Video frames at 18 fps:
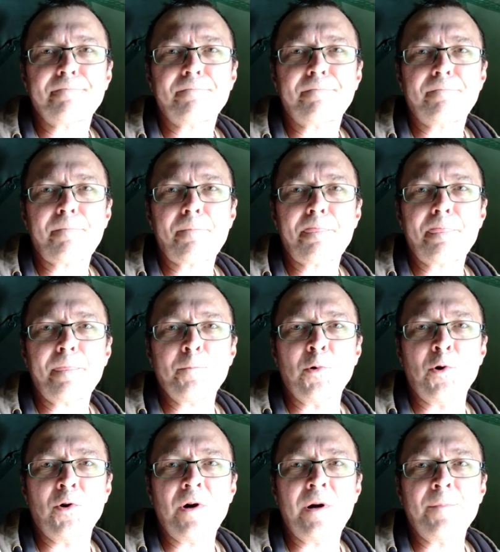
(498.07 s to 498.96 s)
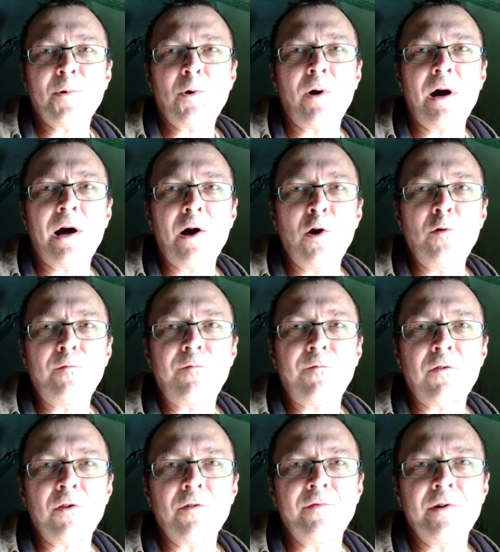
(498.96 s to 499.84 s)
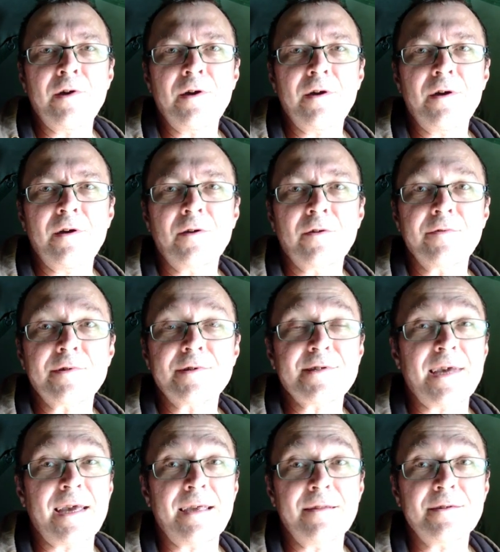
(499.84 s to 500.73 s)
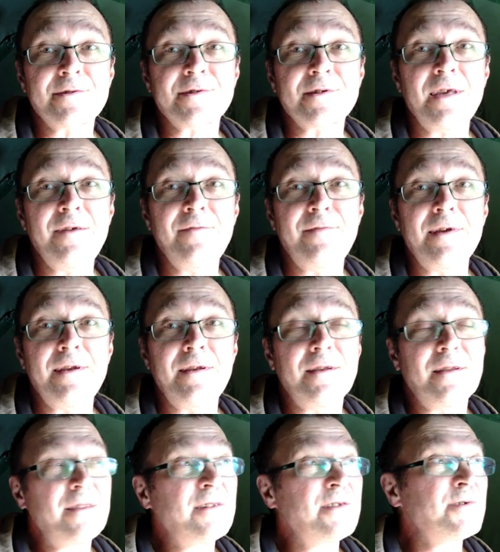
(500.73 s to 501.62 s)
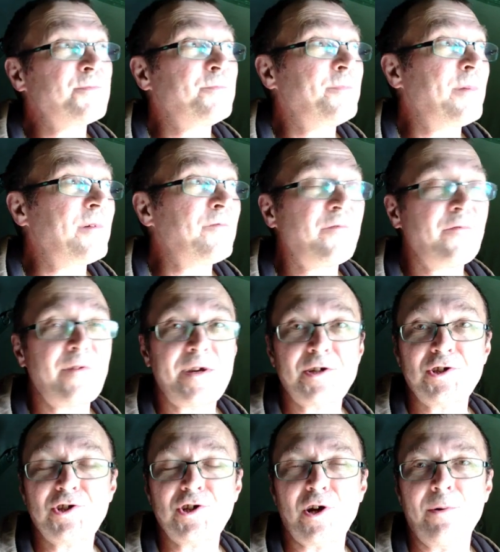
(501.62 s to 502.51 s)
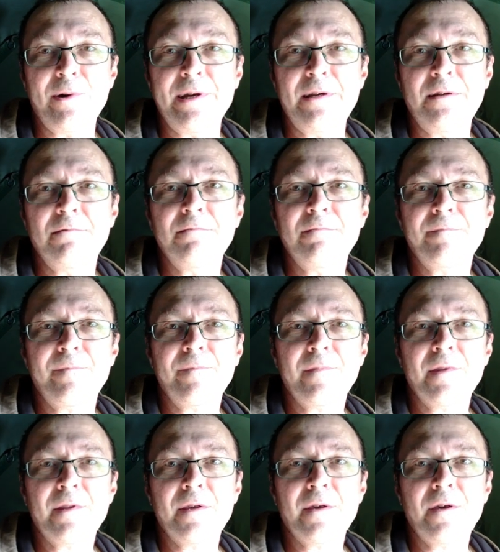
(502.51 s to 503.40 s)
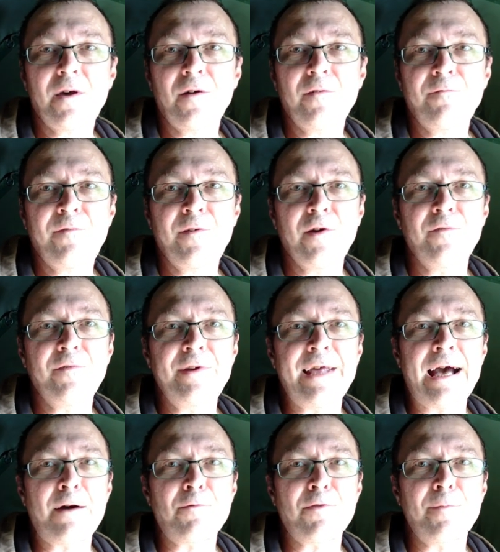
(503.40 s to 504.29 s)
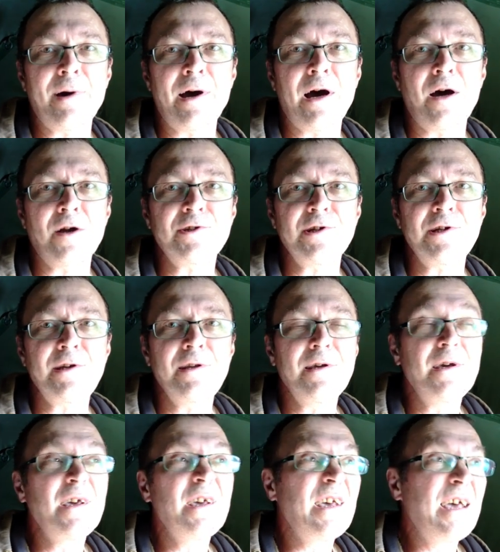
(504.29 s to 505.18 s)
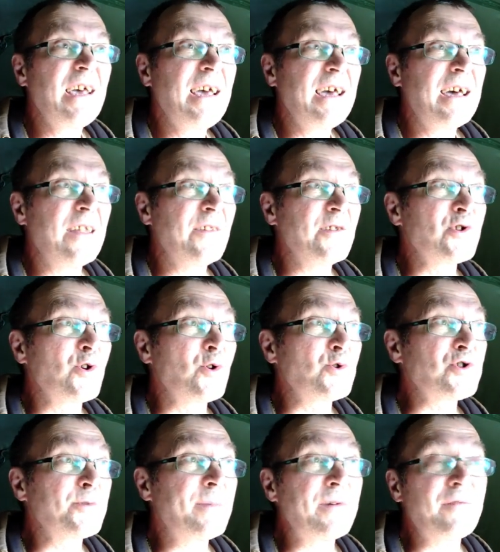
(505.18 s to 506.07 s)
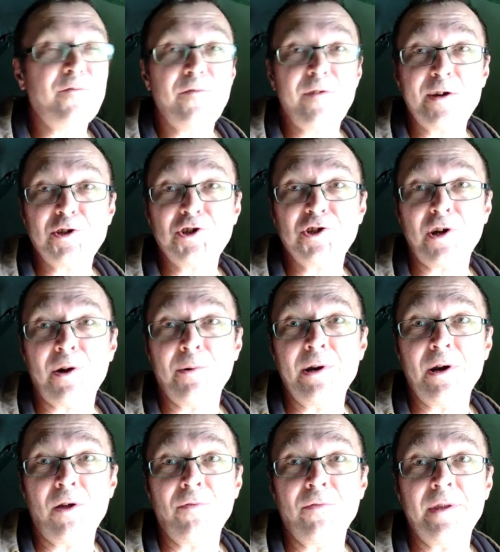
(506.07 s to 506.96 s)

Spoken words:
But I'm quite hopeful of another take this evening. There's been fish showing further down the margin, and there's also been fish showing on the